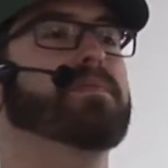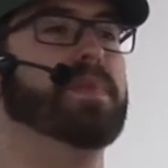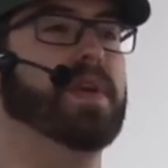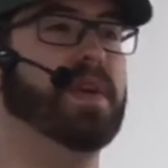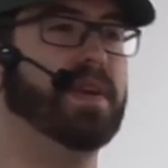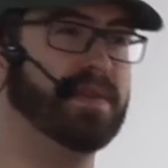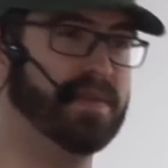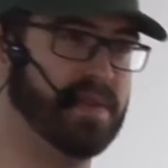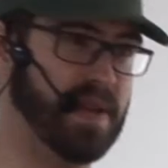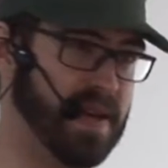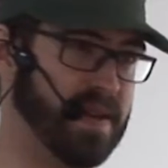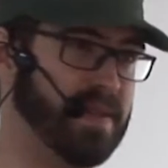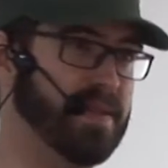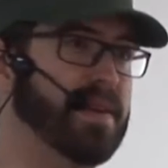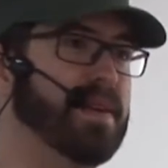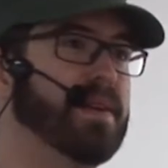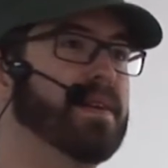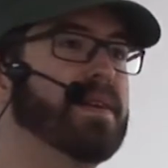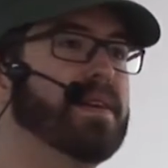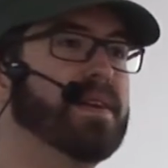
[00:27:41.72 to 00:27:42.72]

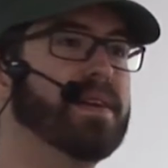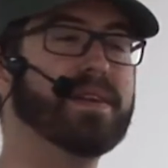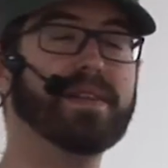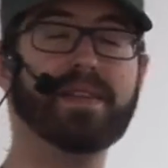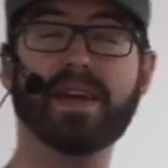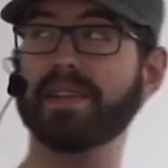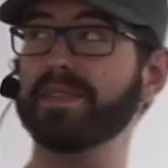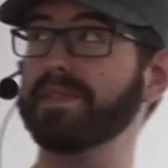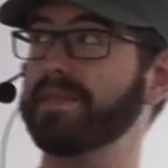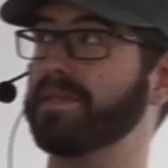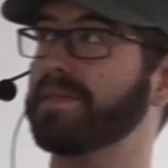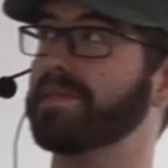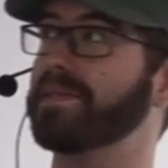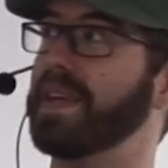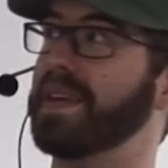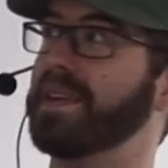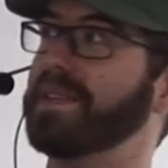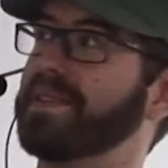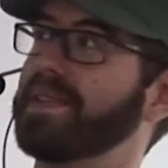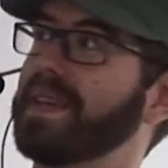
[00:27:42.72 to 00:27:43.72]
Exactly.
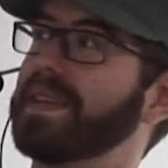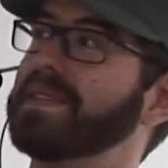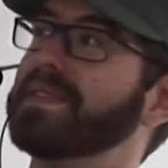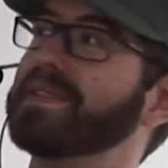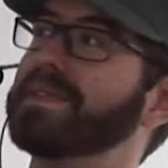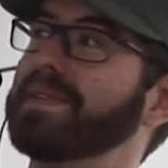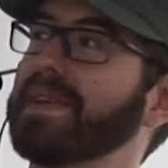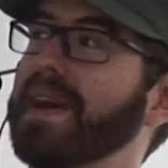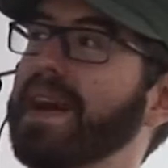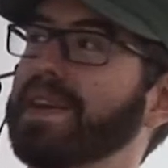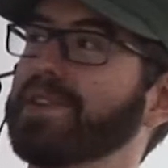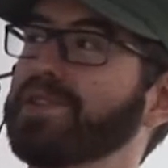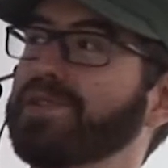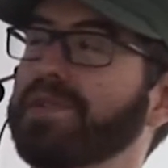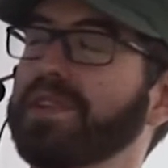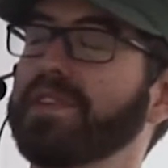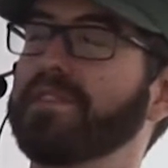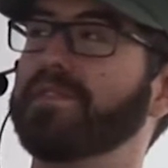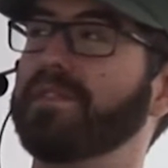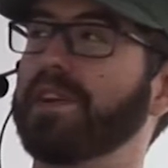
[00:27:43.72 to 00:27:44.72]
That's
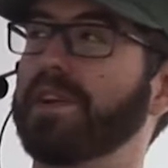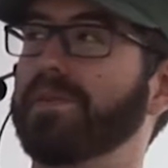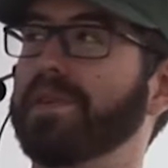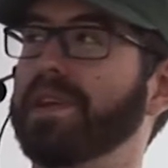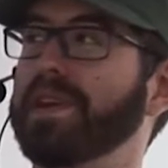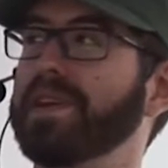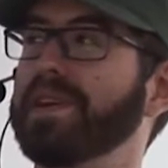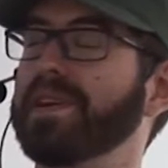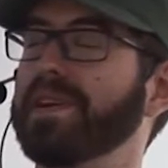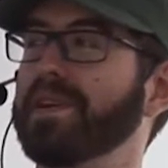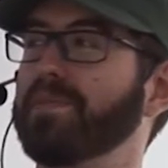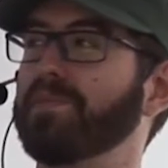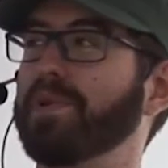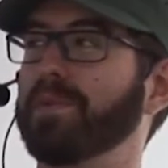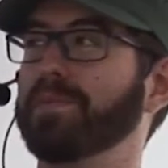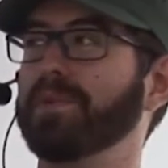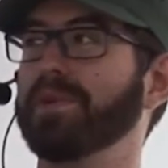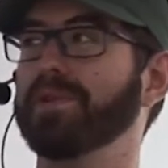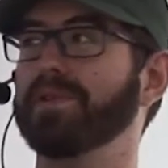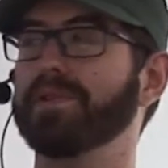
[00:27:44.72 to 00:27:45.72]
actually a very
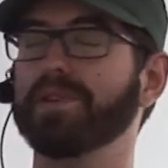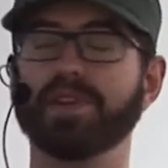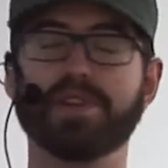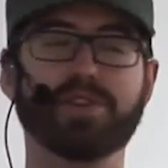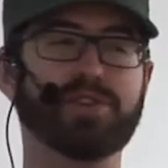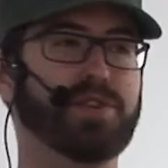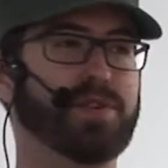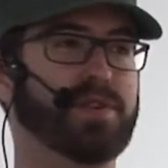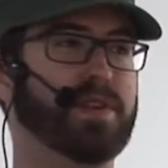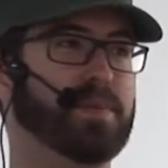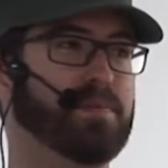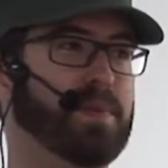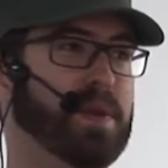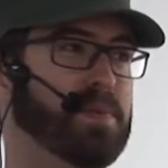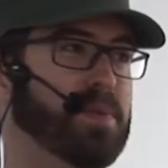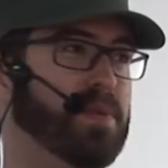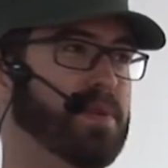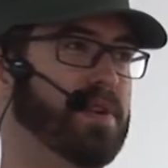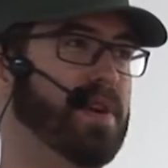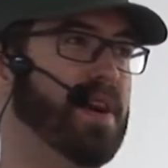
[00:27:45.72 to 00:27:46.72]
popular issue that
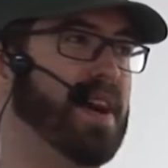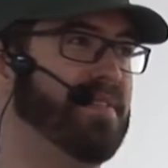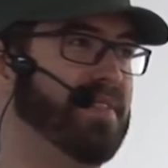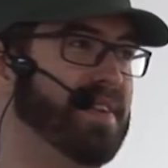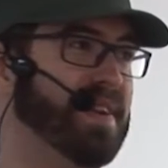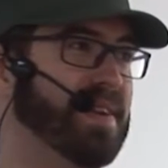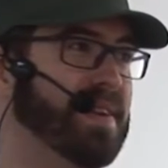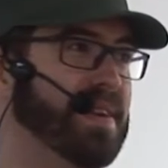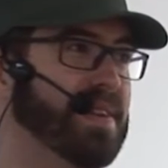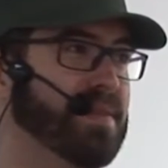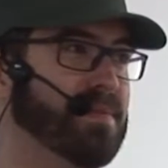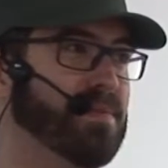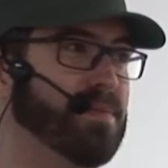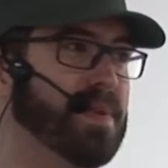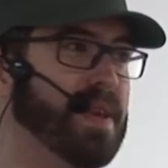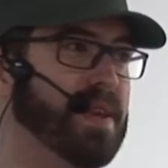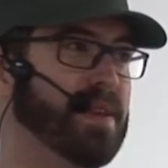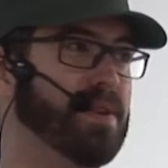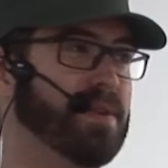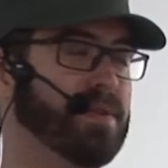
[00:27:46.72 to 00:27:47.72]
people are having, and
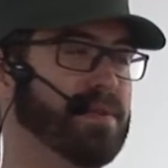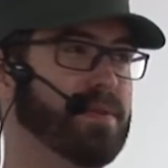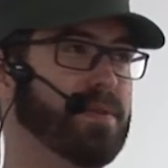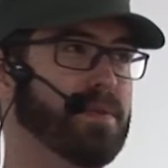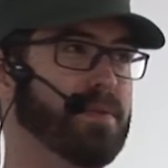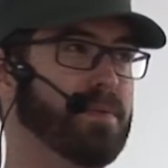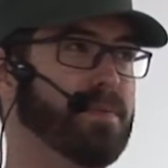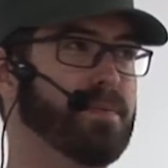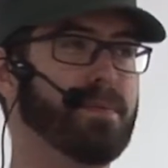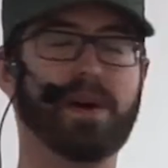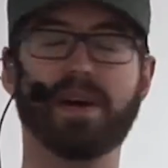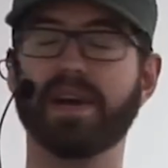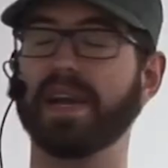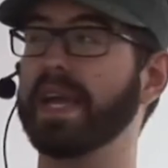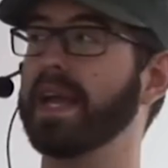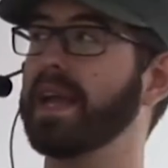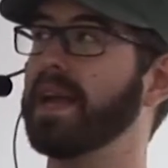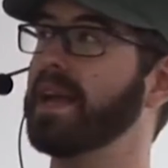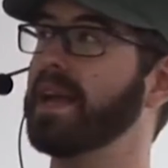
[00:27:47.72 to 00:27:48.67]
they don't know why.